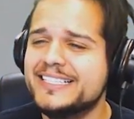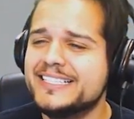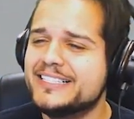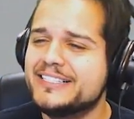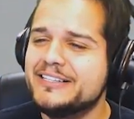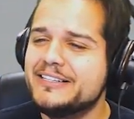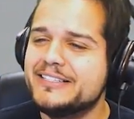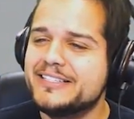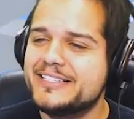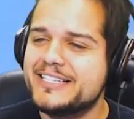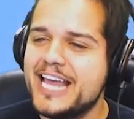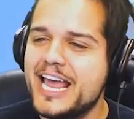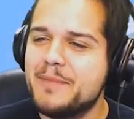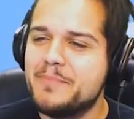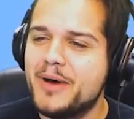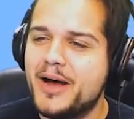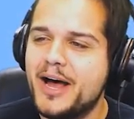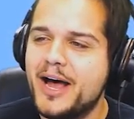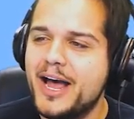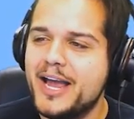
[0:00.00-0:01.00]
Couldn't stand
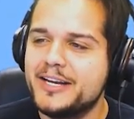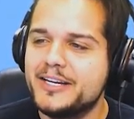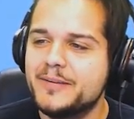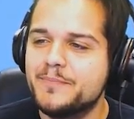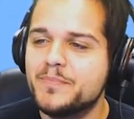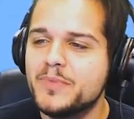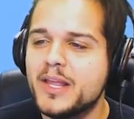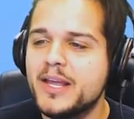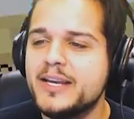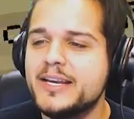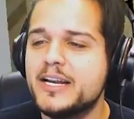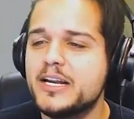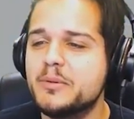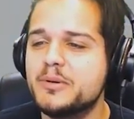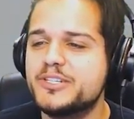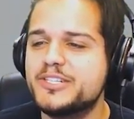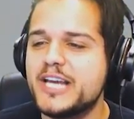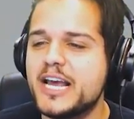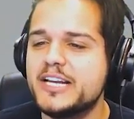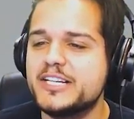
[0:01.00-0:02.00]
behind it. Now, number
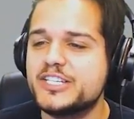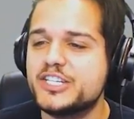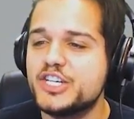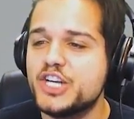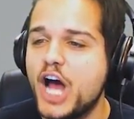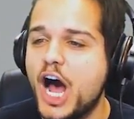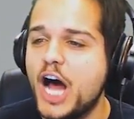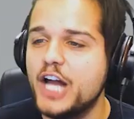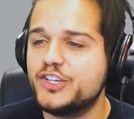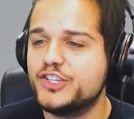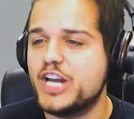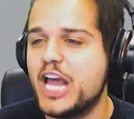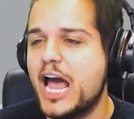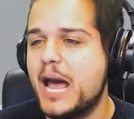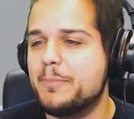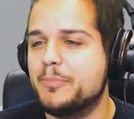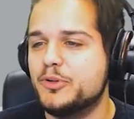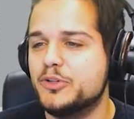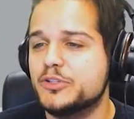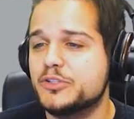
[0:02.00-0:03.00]
10 is Notch
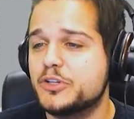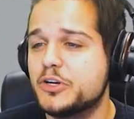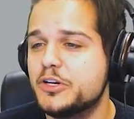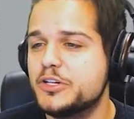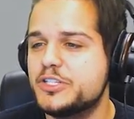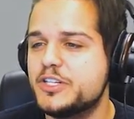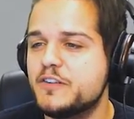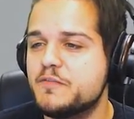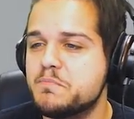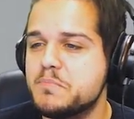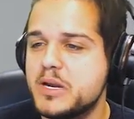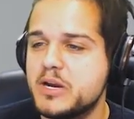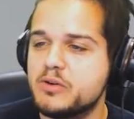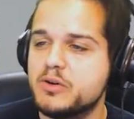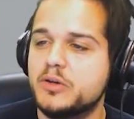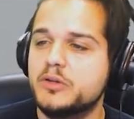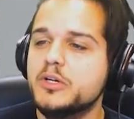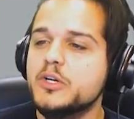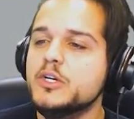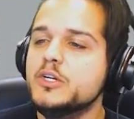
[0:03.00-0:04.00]
Apples, courtesy of
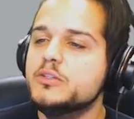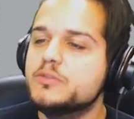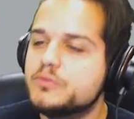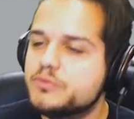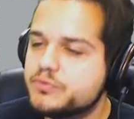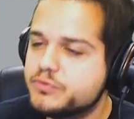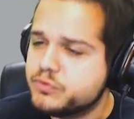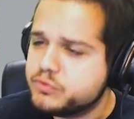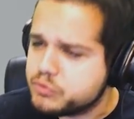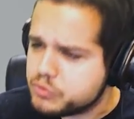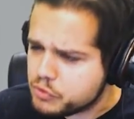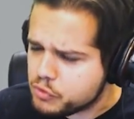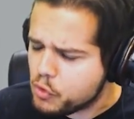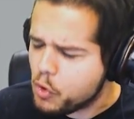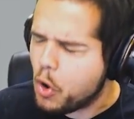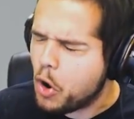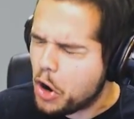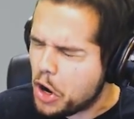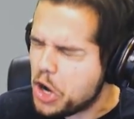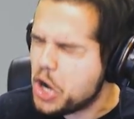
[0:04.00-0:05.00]
Miro
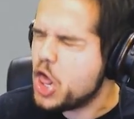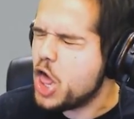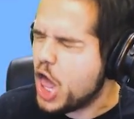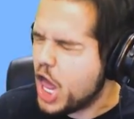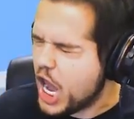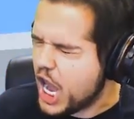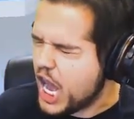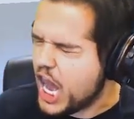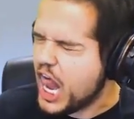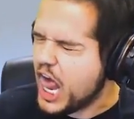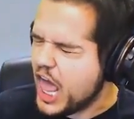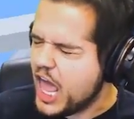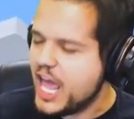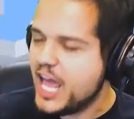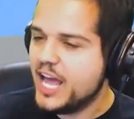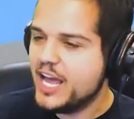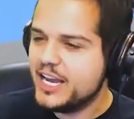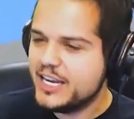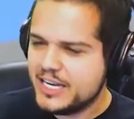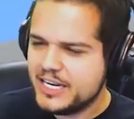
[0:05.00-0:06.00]
Jordan.
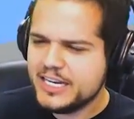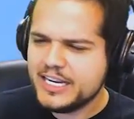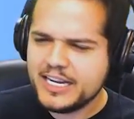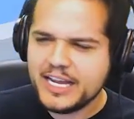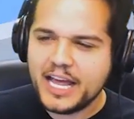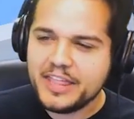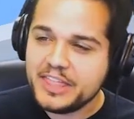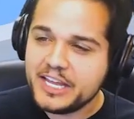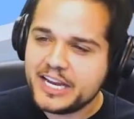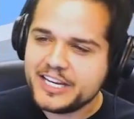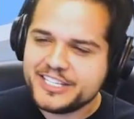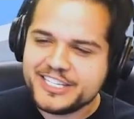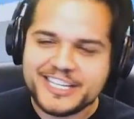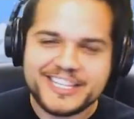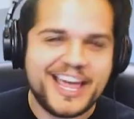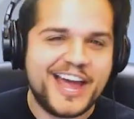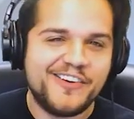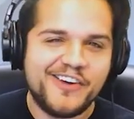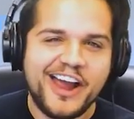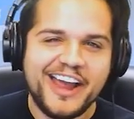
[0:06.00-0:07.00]
I think I said
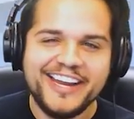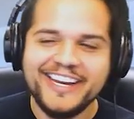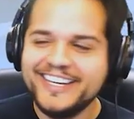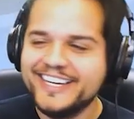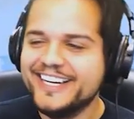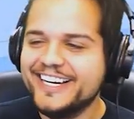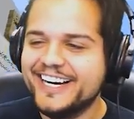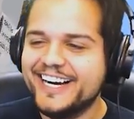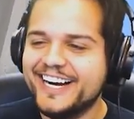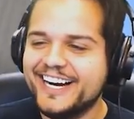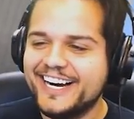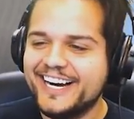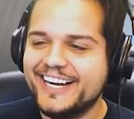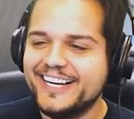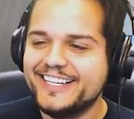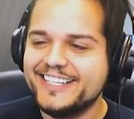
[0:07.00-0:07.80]
that right. Uh-huh.